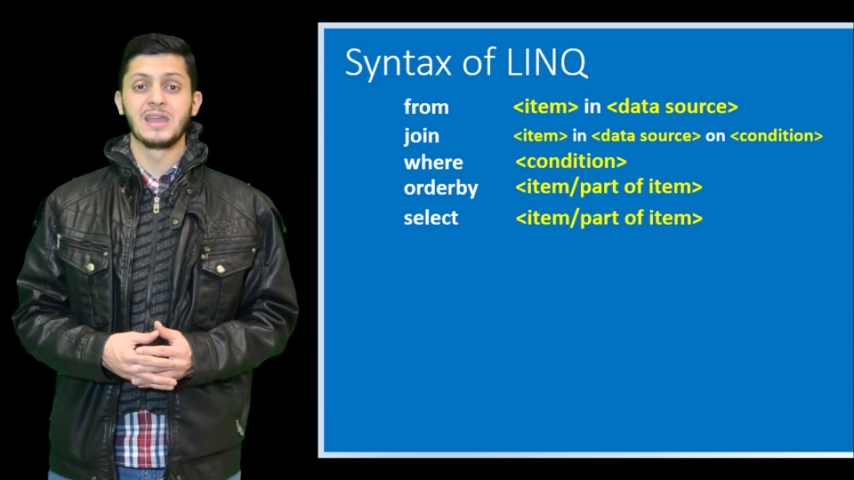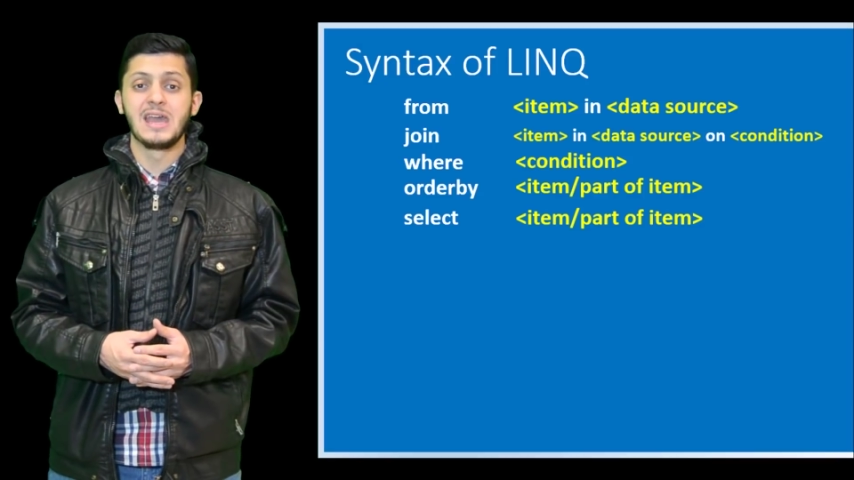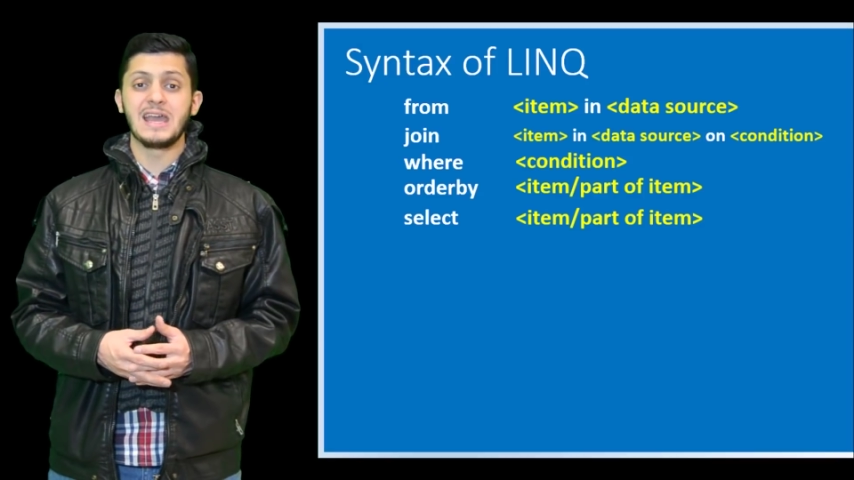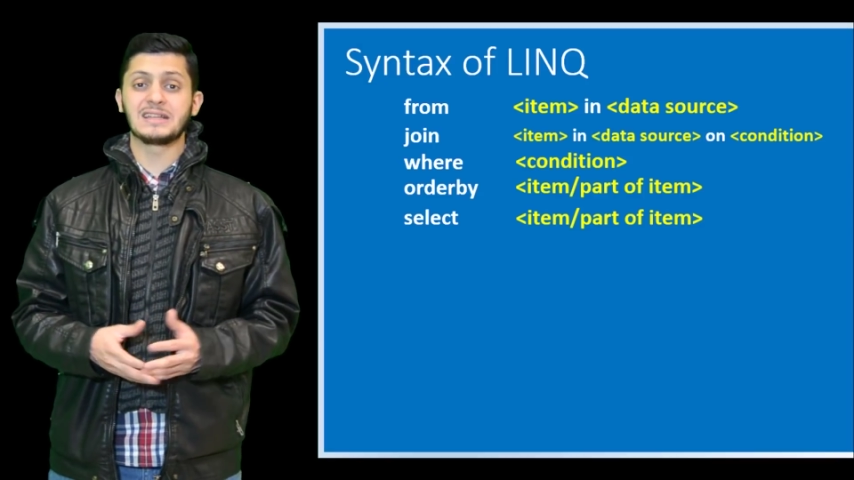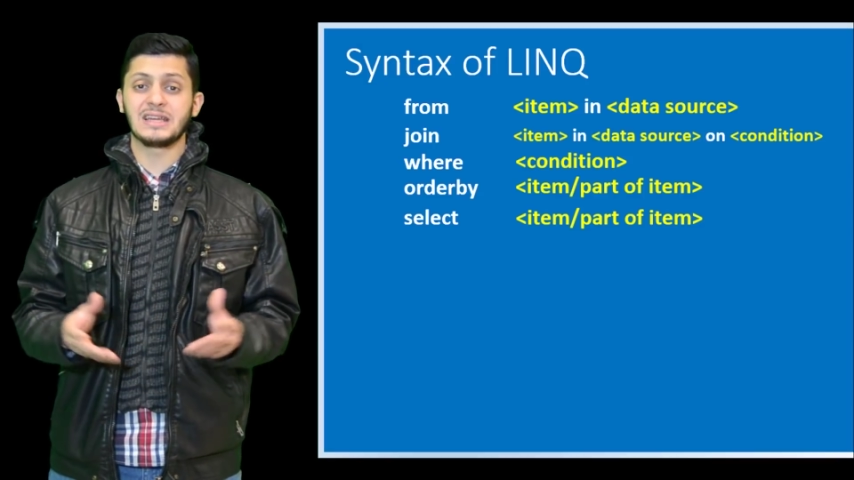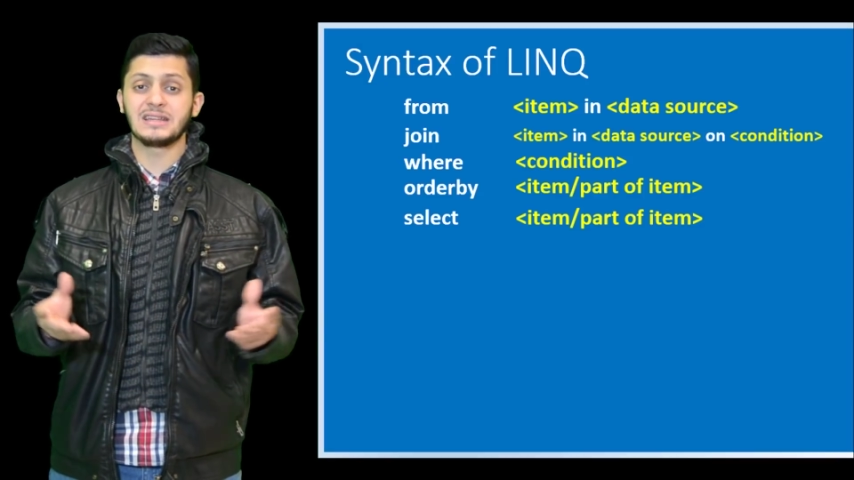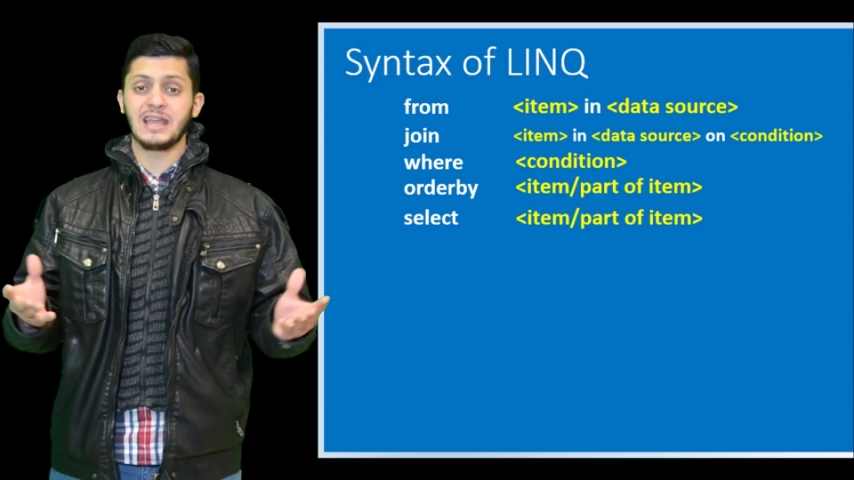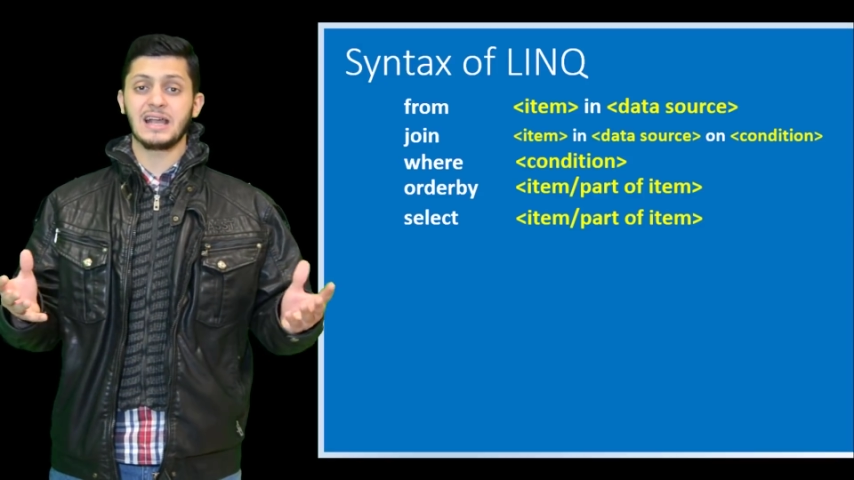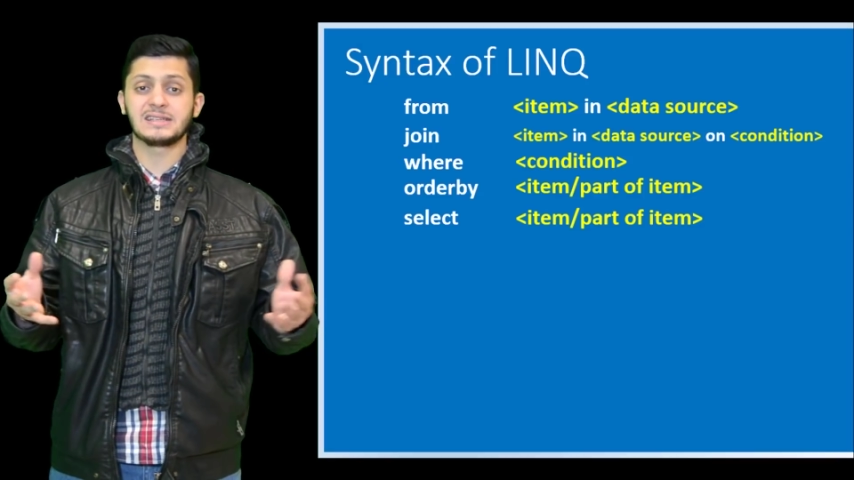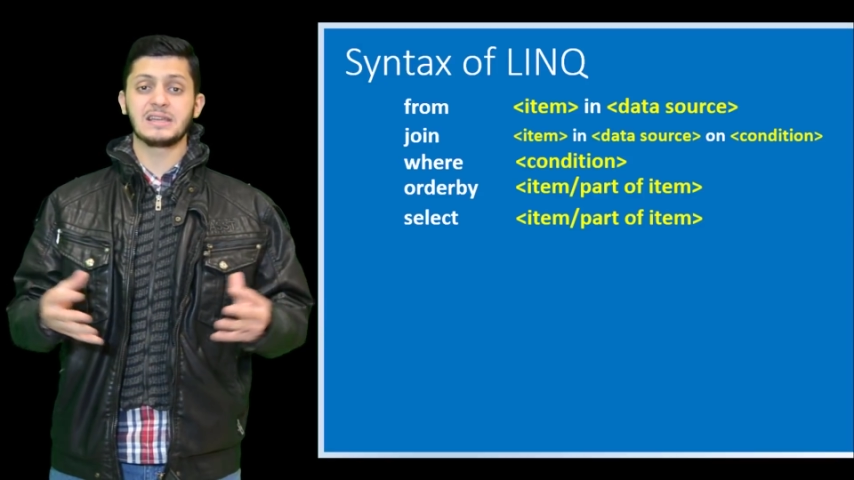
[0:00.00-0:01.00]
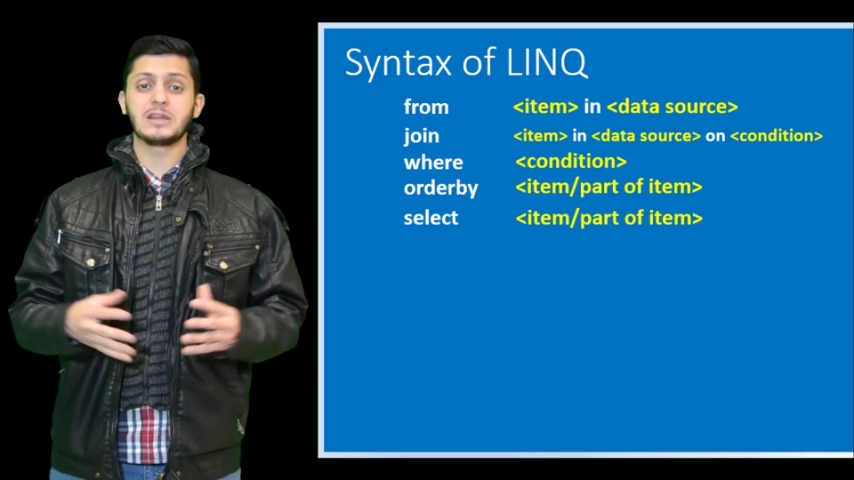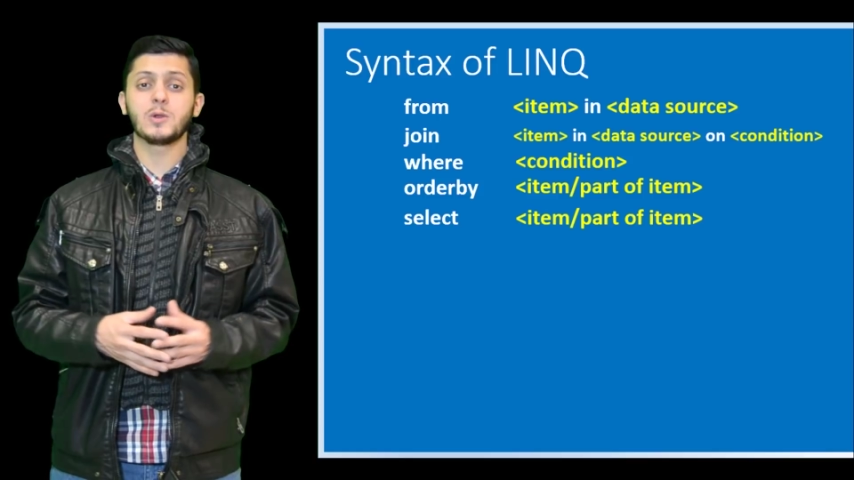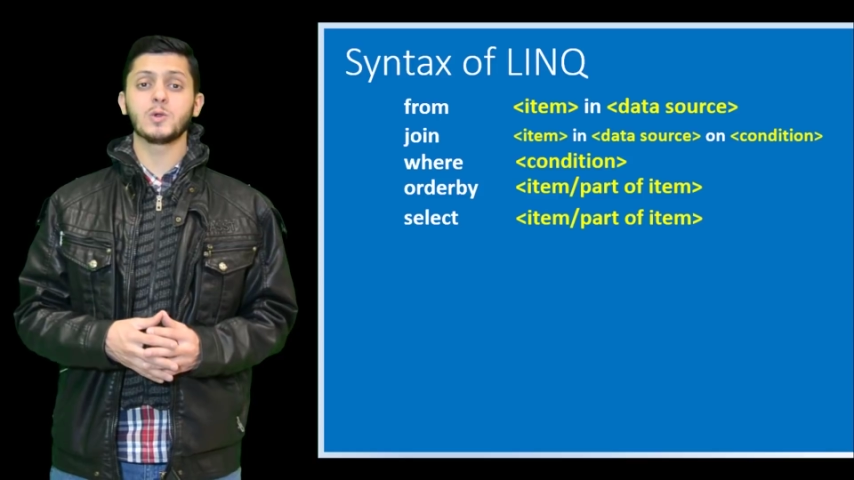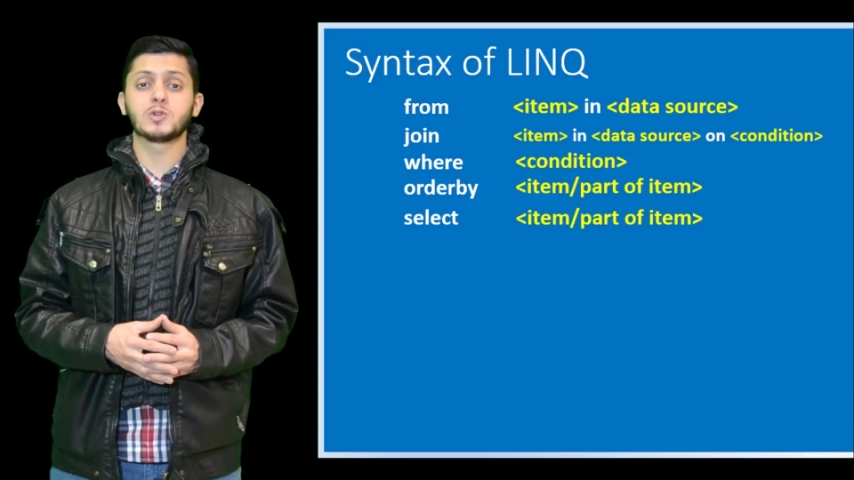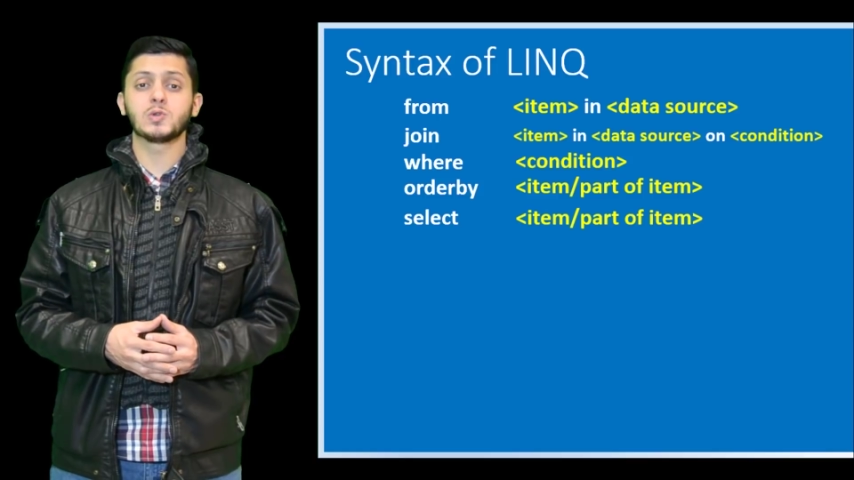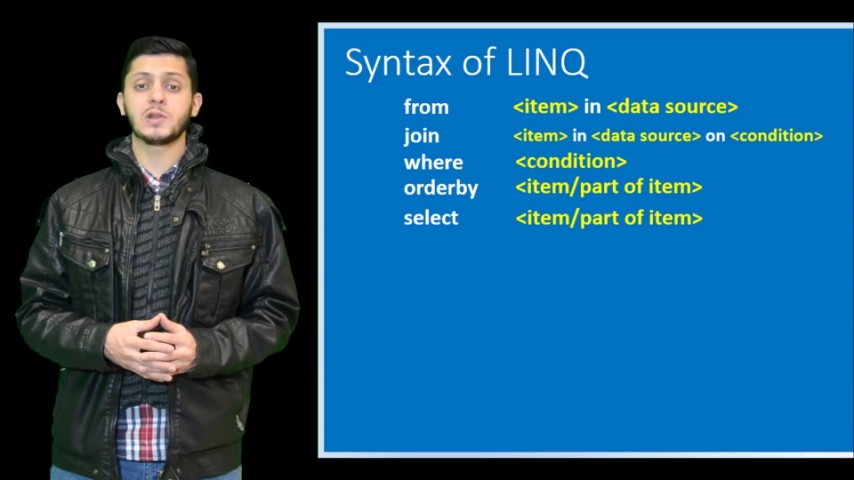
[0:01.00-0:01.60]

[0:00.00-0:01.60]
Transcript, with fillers: Its syntax includes two